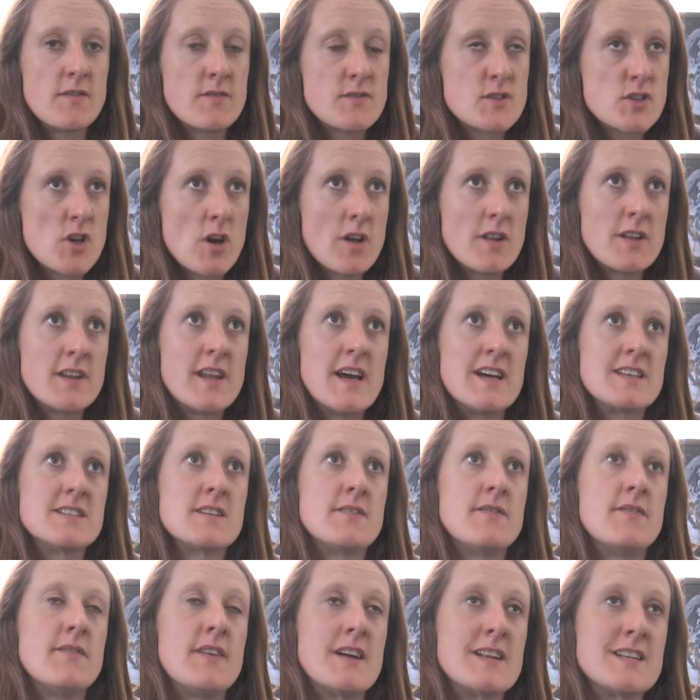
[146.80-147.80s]
Scotland has a
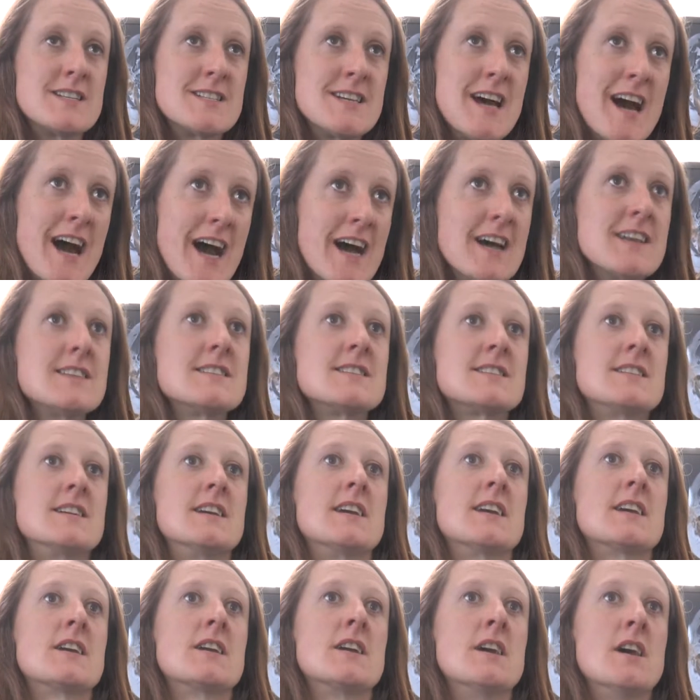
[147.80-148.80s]

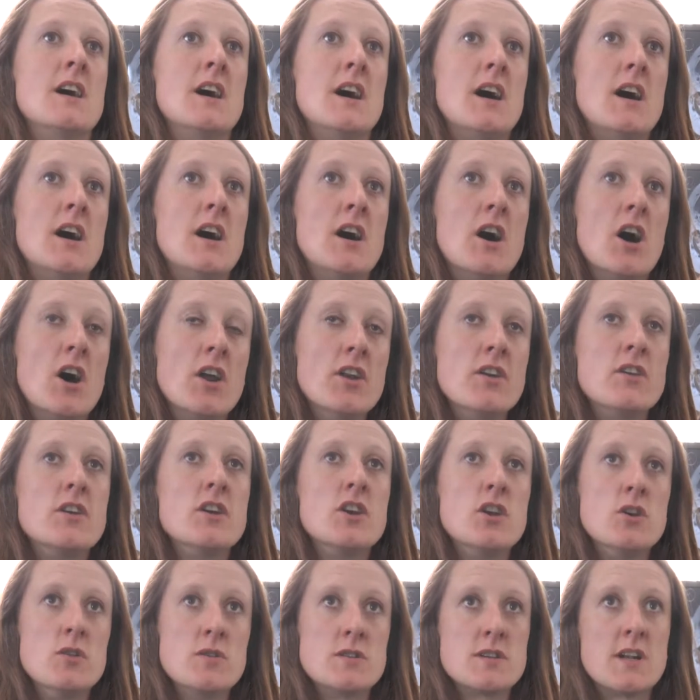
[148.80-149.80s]
fantastic
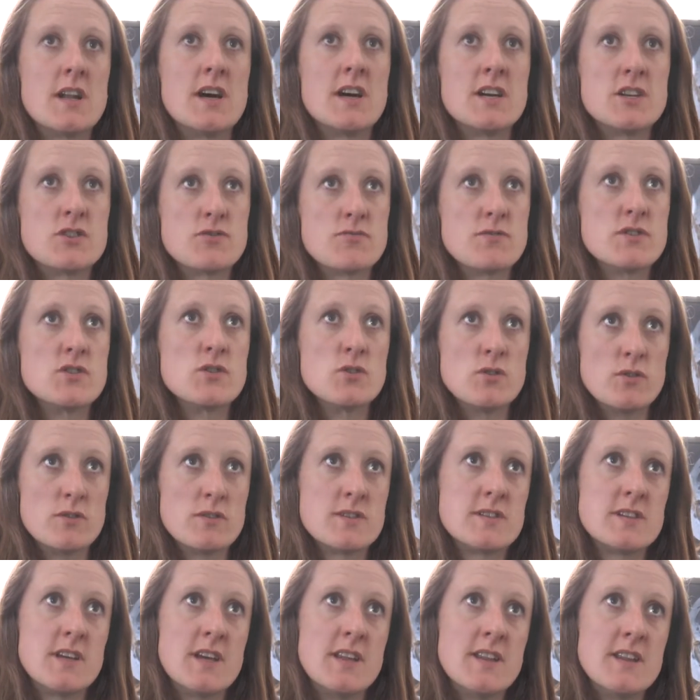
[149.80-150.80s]
underutilised
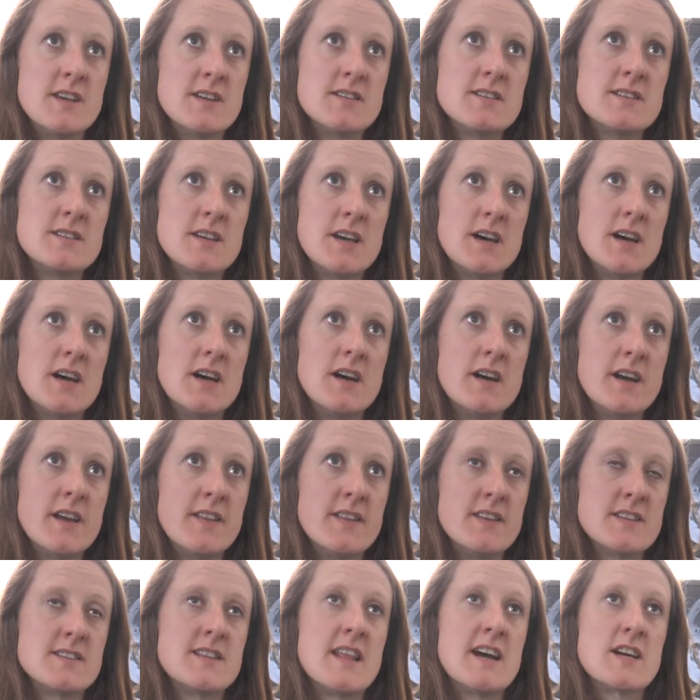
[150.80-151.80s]
resource in this
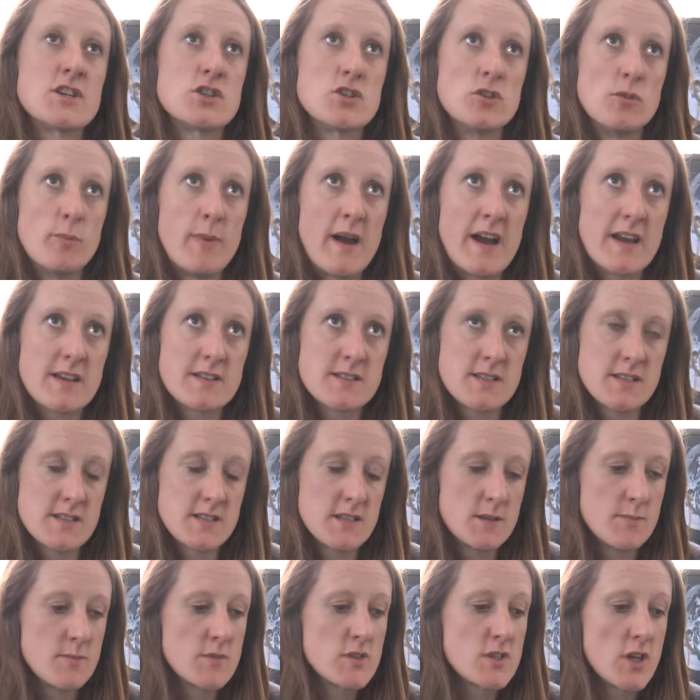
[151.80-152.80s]
national PACS
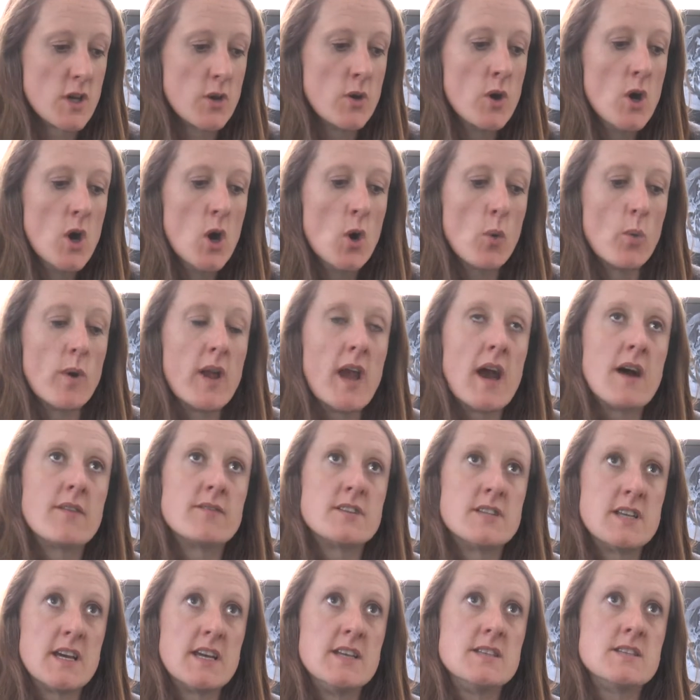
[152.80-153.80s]
system. So we
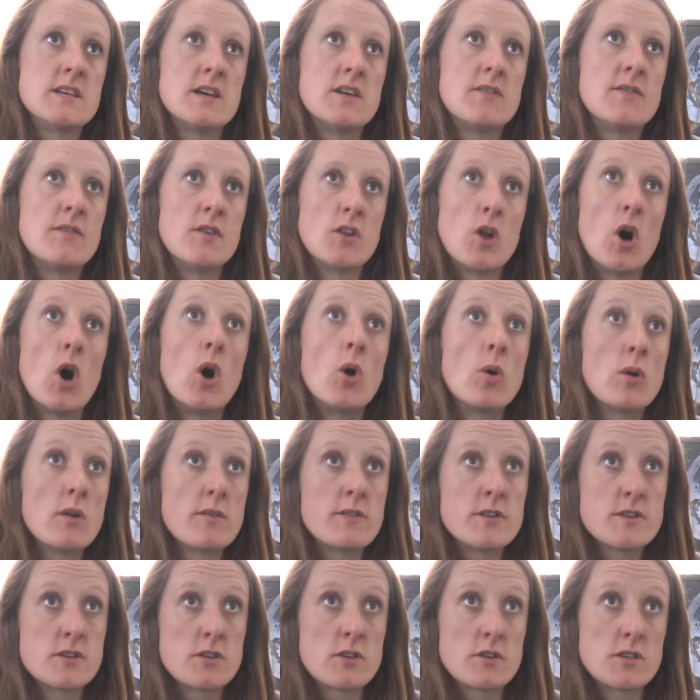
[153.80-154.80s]
have data for the whole
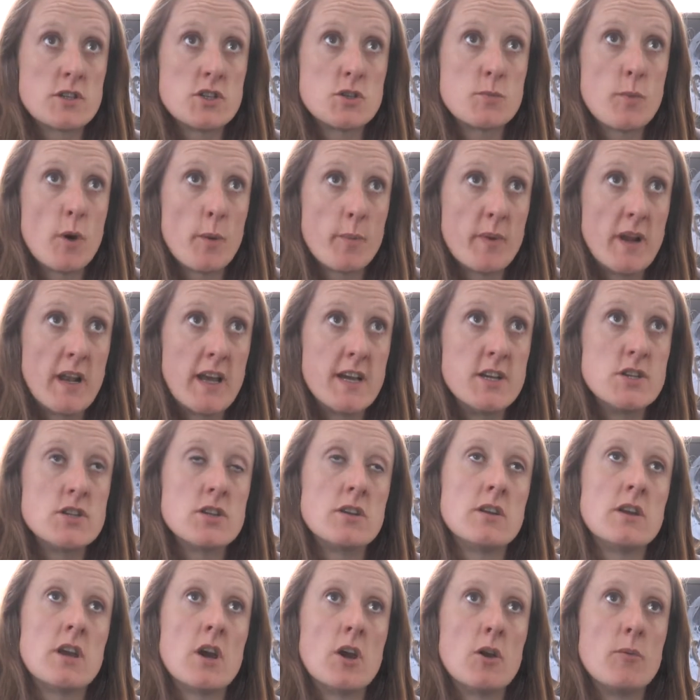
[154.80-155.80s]
of the Scottish
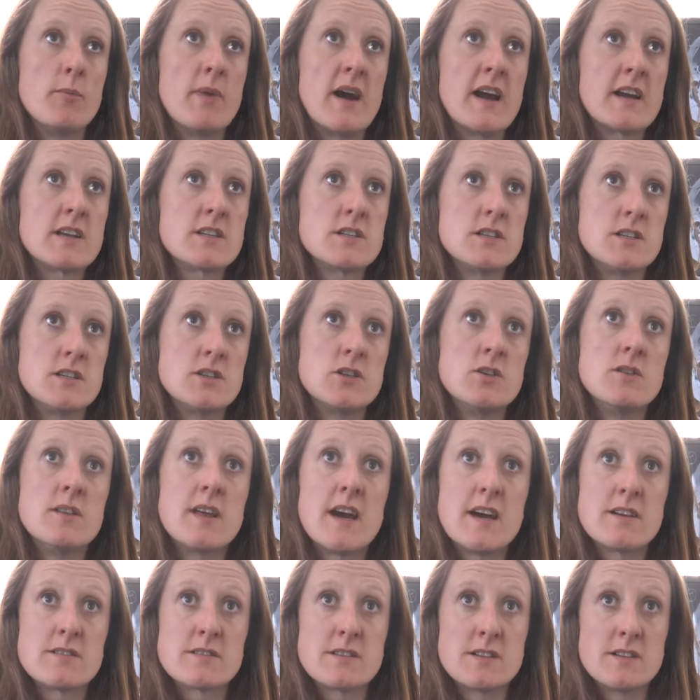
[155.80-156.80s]
population going back to
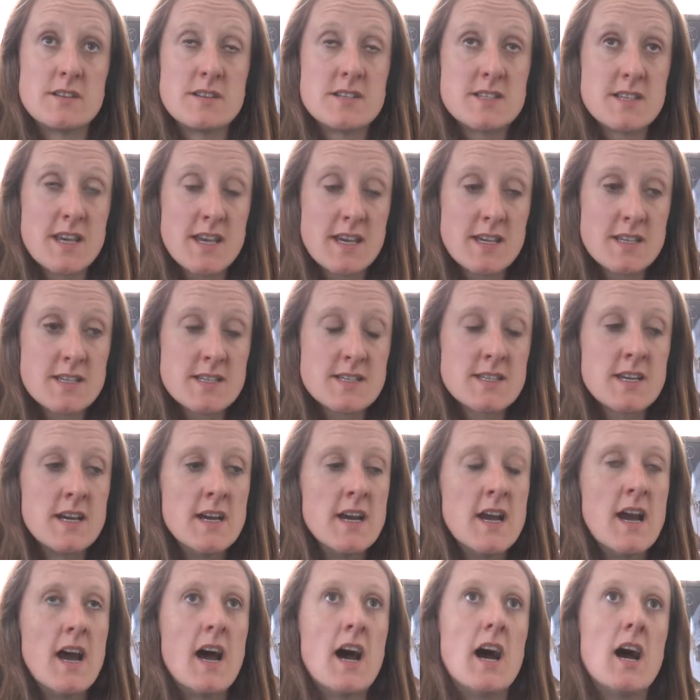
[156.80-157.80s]
2006,
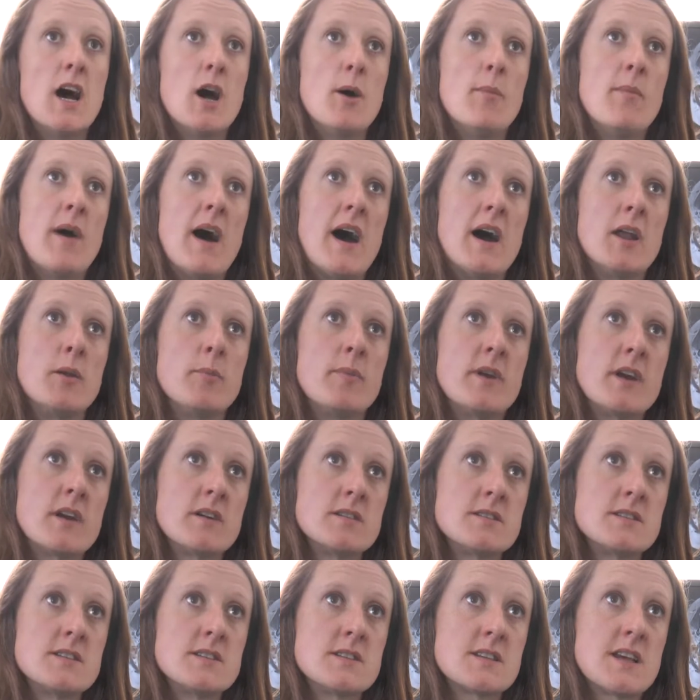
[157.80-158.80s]
and
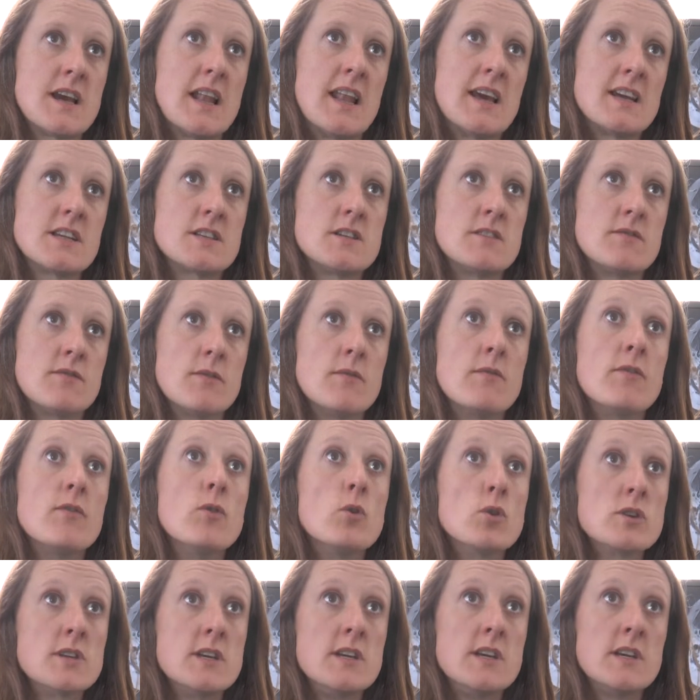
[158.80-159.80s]
because it's collected from
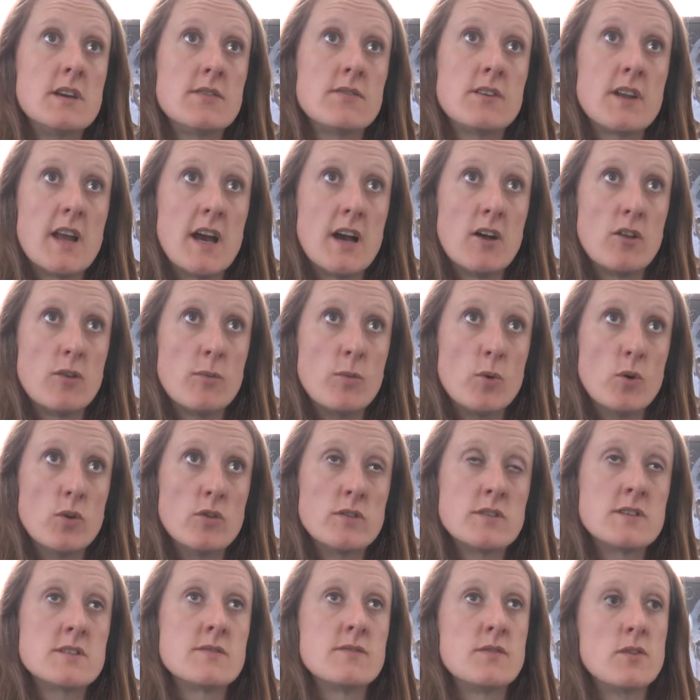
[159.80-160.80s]
14 different health
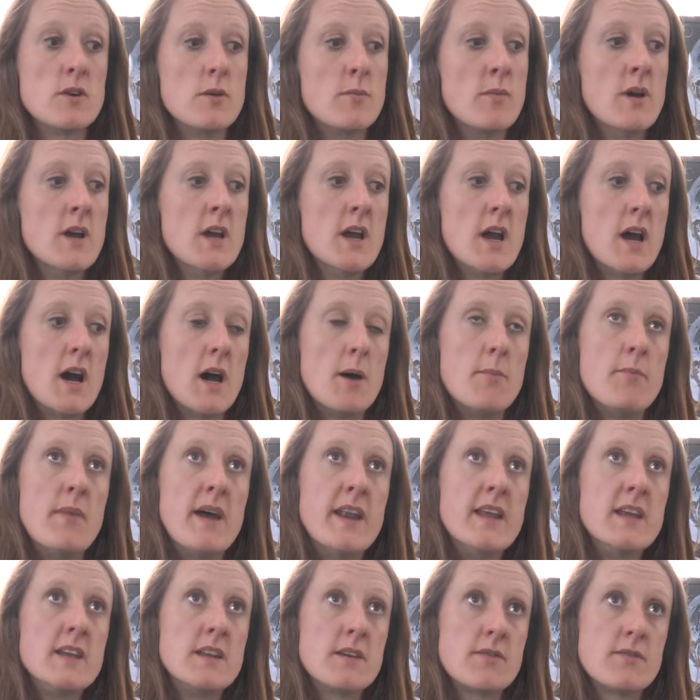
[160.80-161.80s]
boards, from
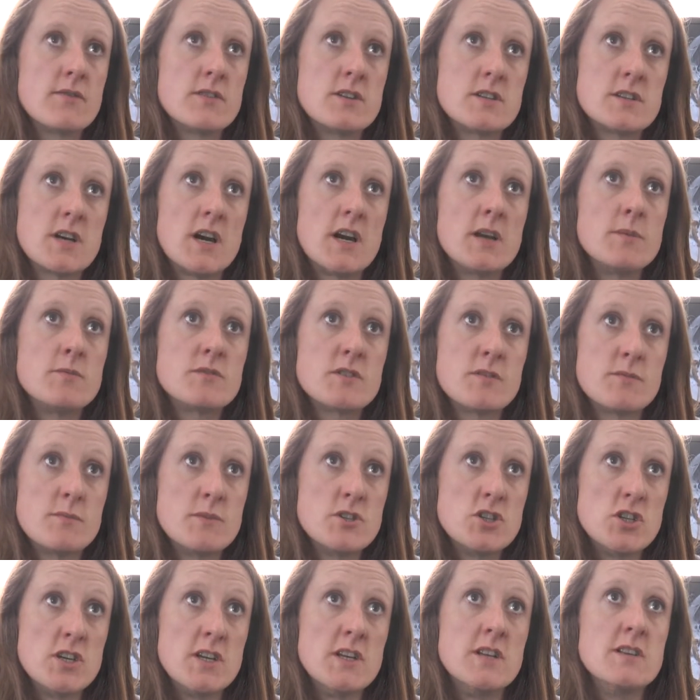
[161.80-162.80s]
many different types of
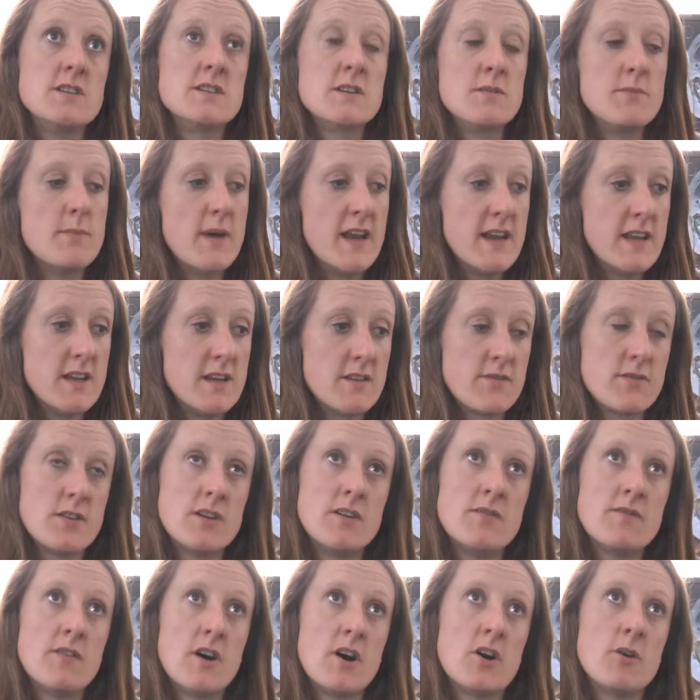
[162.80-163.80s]
machines in many
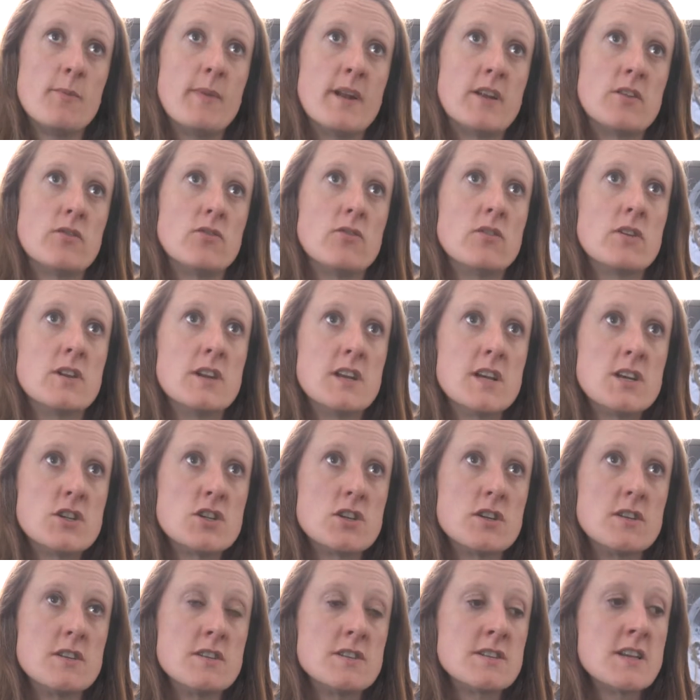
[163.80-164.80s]
different environmental
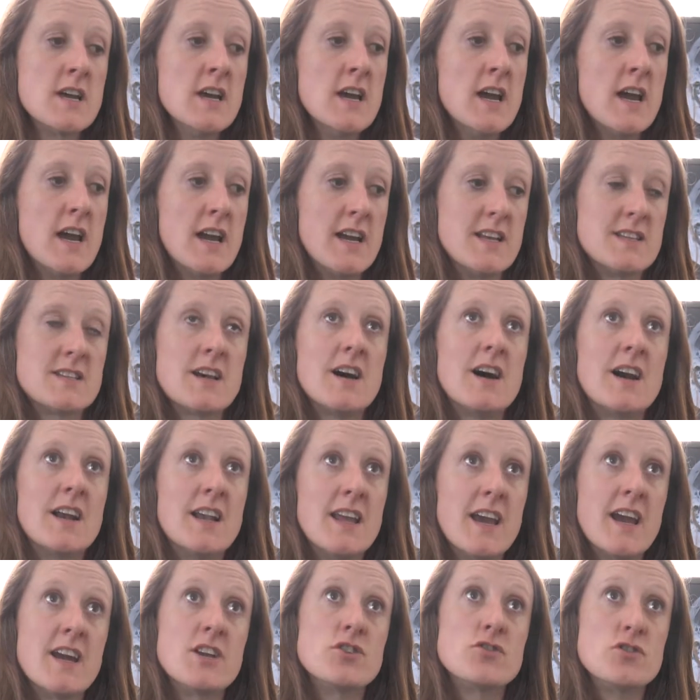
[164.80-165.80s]
conditions, it's
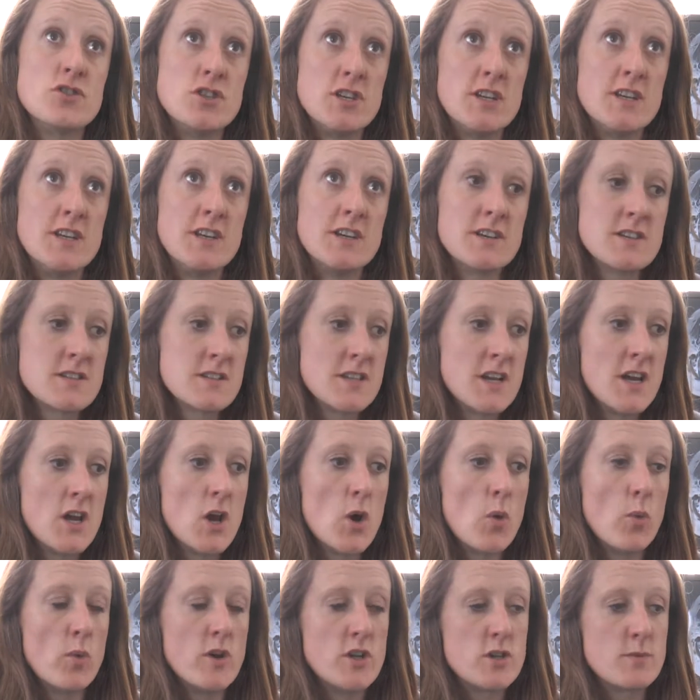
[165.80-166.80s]
highly heterogeneous,
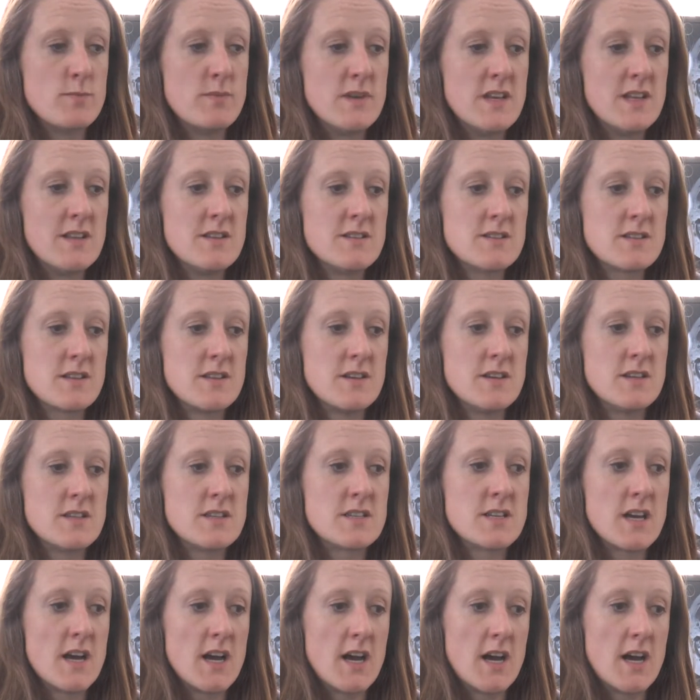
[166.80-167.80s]
which means that